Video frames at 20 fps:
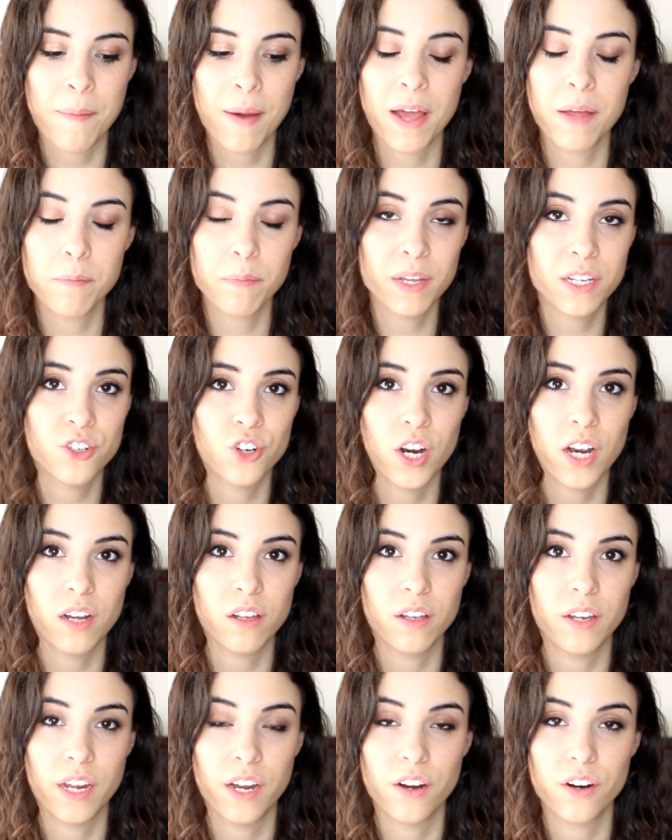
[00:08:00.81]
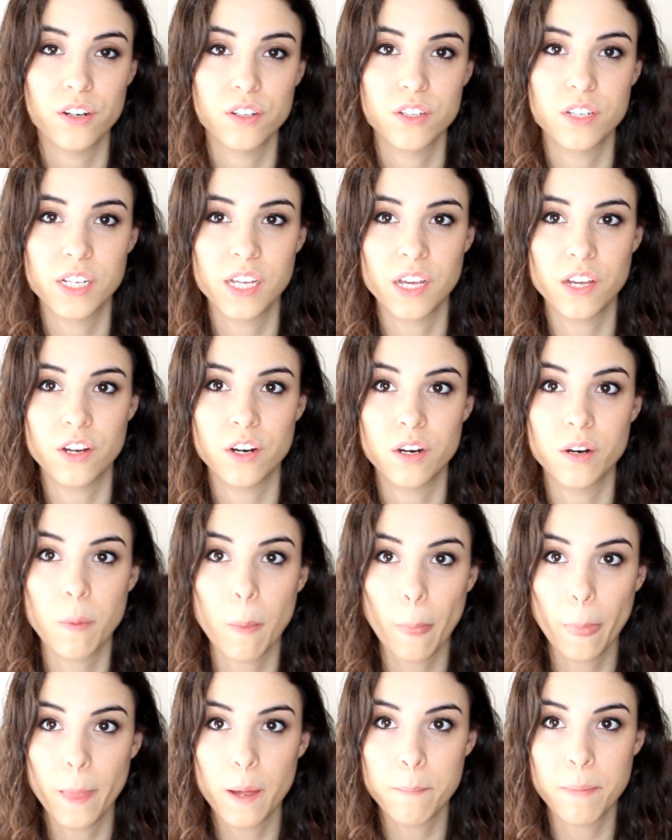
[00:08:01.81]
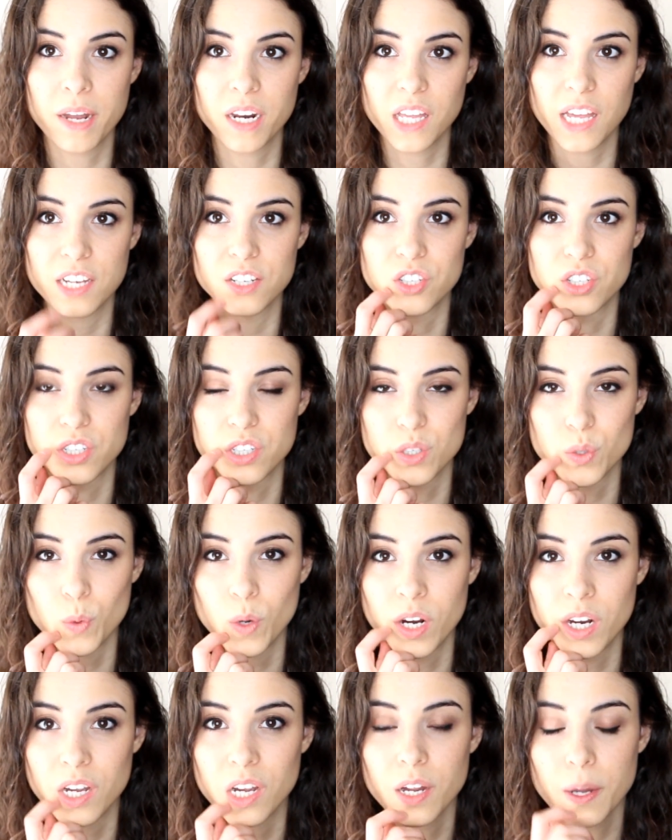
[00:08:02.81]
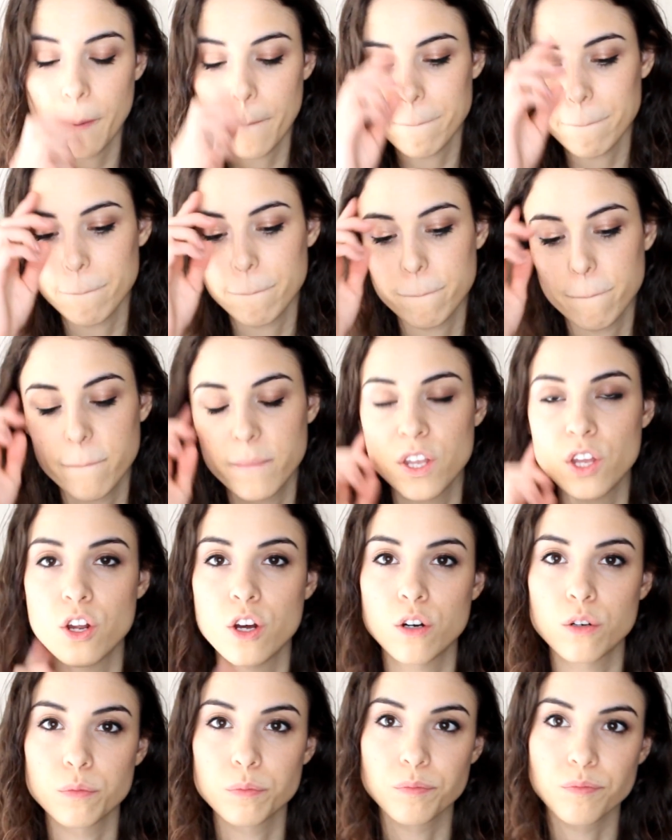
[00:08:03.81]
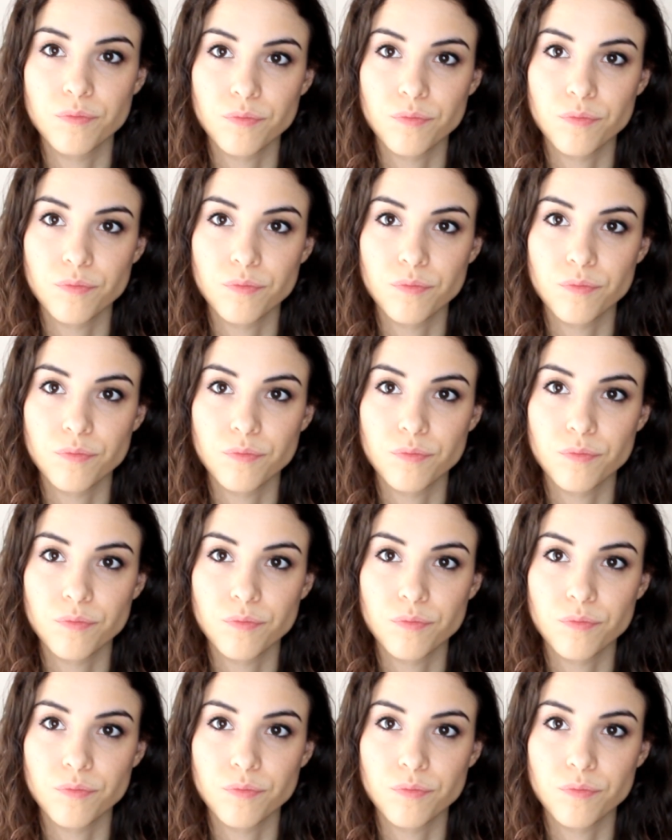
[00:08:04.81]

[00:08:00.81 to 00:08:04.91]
it might be trial and error to get your medication to where, you know,